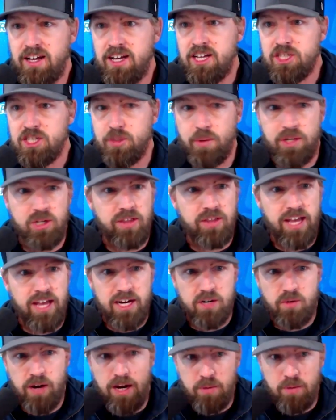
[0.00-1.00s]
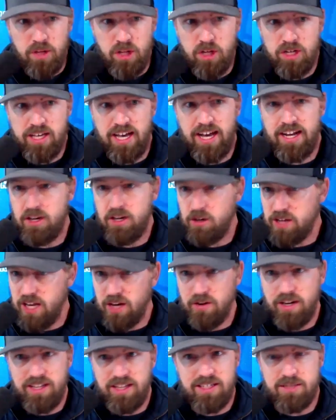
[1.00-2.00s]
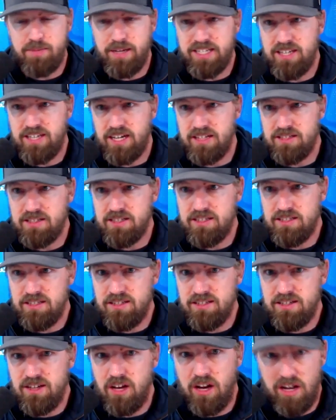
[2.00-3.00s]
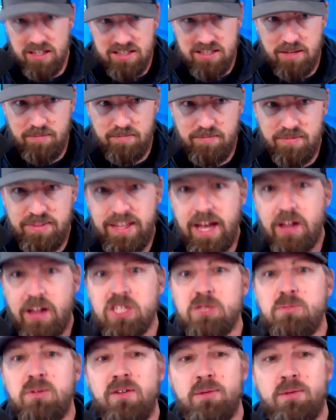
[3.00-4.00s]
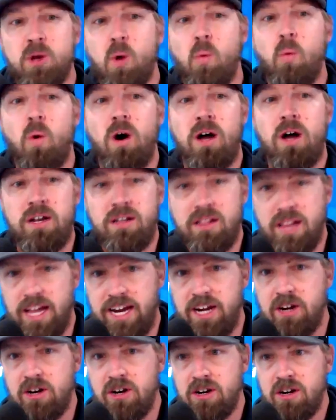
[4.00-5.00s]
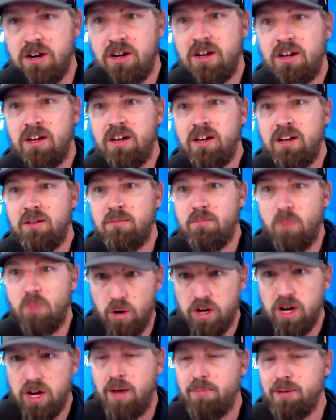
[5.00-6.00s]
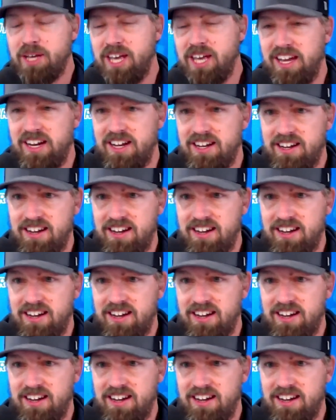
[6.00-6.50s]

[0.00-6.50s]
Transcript: So we do that. Great. We look at it. Okay, great. This makes sense. Awesome. Now let's move up to one layer more complicated.